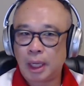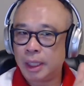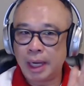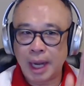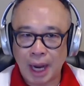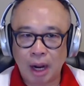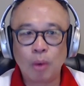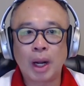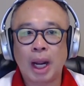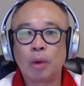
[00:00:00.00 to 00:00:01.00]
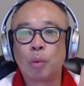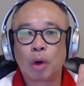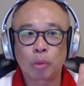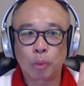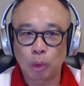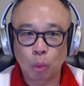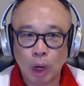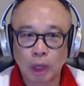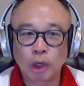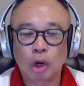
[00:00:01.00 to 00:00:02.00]
Now I work with
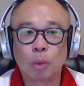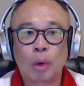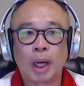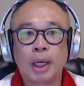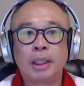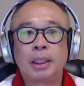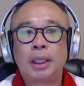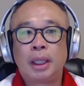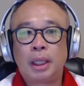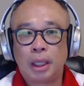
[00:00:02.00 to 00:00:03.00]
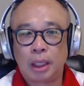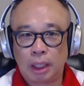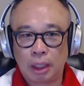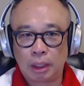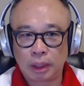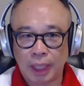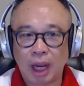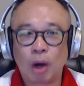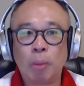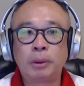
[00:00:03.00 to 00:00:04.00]
one-on-one to
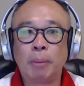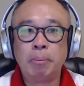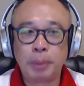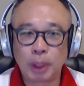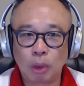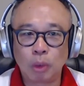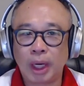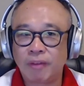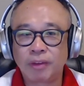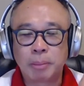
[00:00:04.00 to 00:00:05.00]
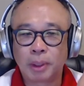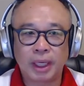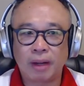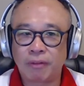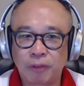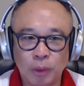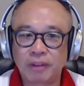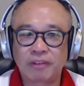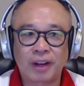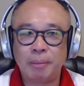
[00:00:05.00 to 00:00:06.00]
help them build. Everybody have
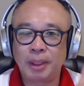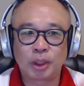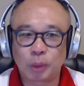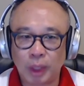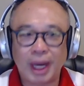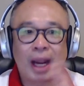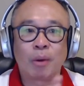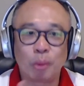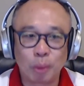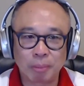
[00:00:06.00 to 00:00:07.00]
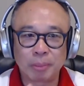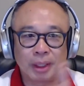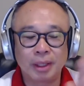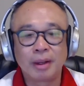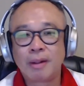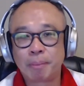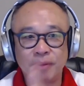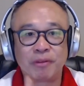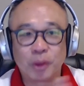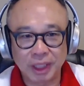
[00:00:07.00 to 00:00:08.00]
45 minutes to an hour with me
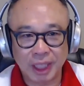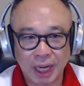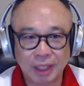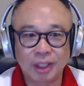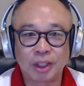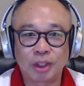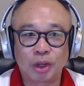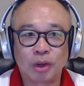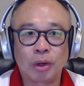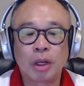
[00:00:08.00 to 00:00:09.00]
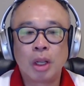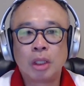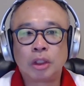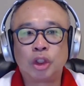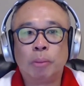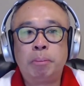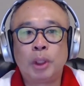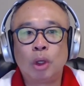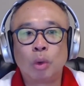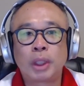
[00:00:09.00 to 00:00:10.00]
before the end of the year to
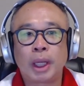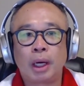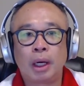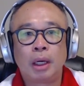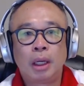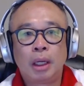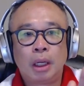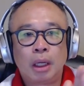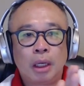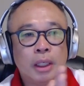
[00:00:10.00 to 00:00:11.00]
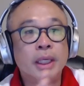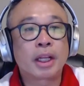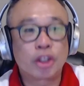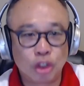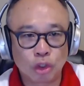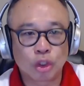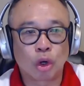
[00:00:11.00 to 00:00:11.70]
build their next year's